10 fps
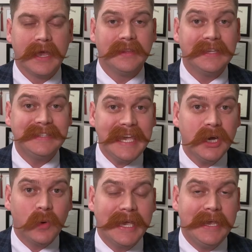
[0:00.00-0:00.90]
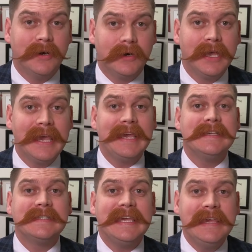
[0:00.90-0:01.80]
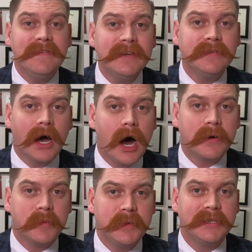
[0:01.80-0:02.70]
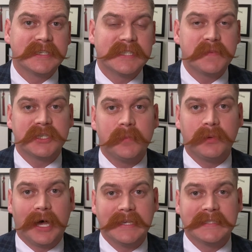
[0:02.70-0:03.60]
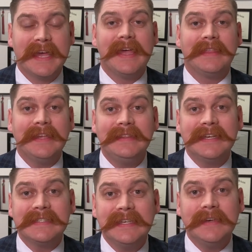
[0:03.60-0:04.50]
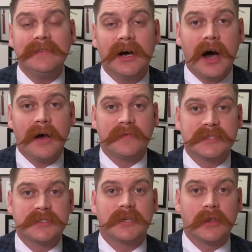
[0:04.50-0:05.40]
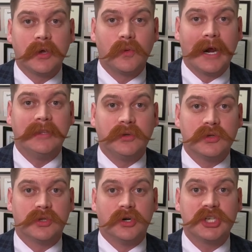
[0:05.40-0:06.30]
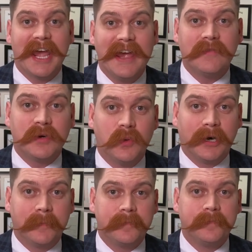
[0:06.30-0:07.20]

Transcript: The takeaway here is even if the automobile exception applies, that doesn't give the officers the right to search everywhere.